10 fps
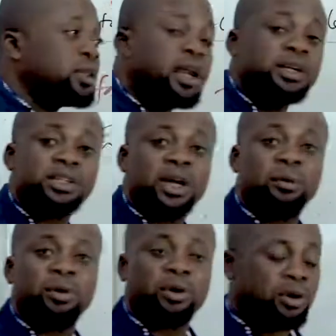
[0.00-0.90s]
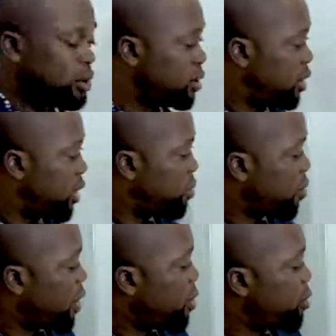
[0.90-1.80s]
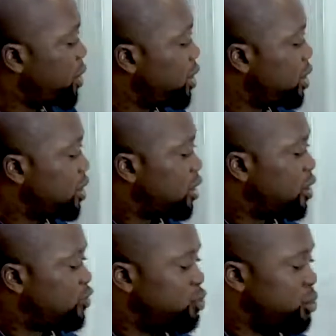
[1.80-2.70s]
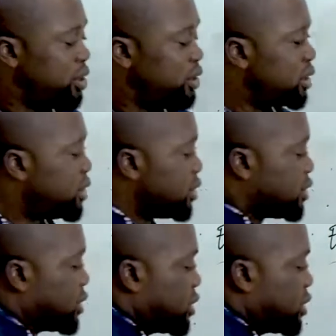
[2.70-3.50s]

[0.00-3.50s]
electrical work, improper way of doing things.